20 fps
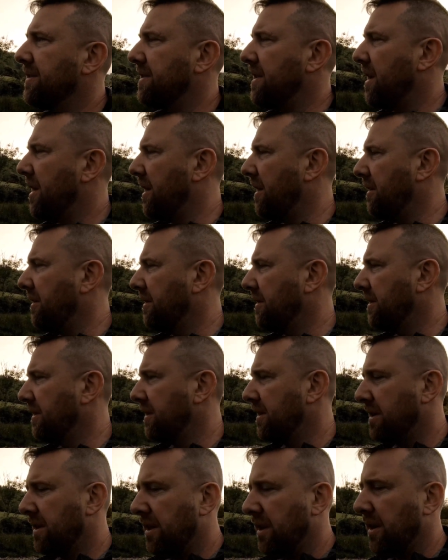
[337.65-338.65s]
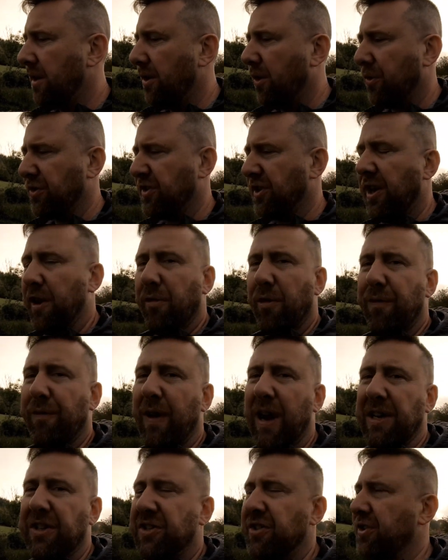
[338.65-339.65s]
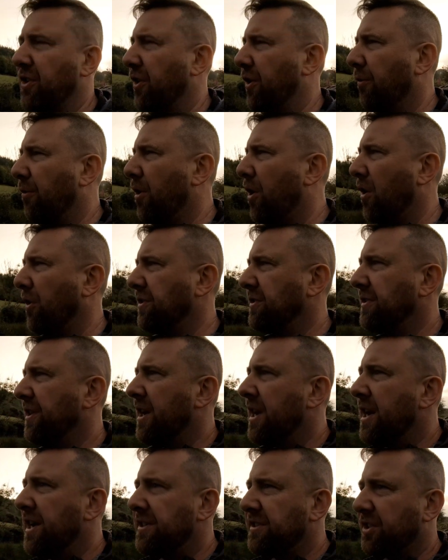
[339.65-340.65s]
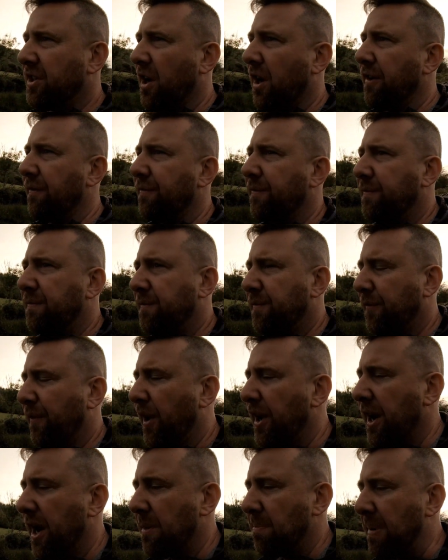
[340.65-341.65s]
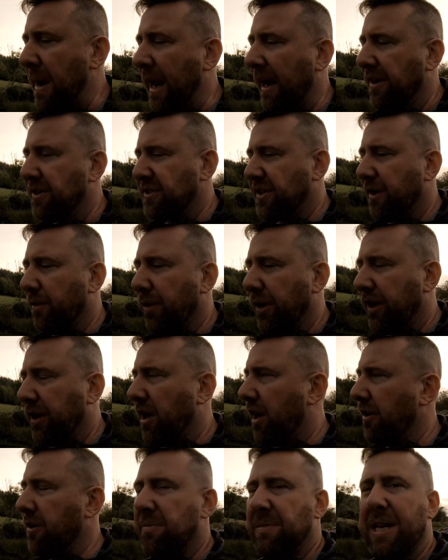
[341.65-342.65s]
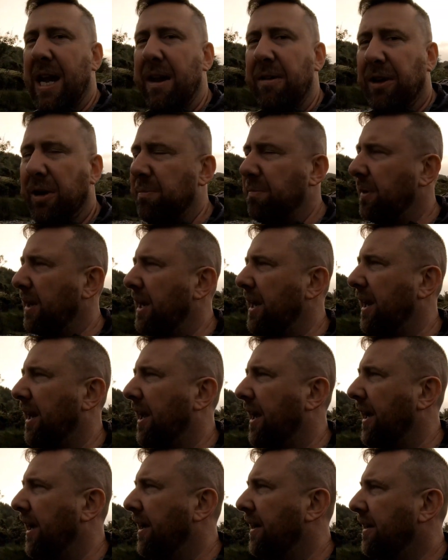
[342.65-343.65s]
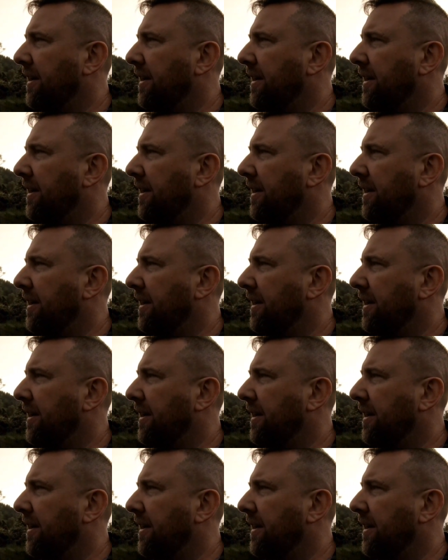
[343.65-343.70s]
So, and also the reflections on the rocks. It's kind of finding a balance. I don't want to cut them down completely,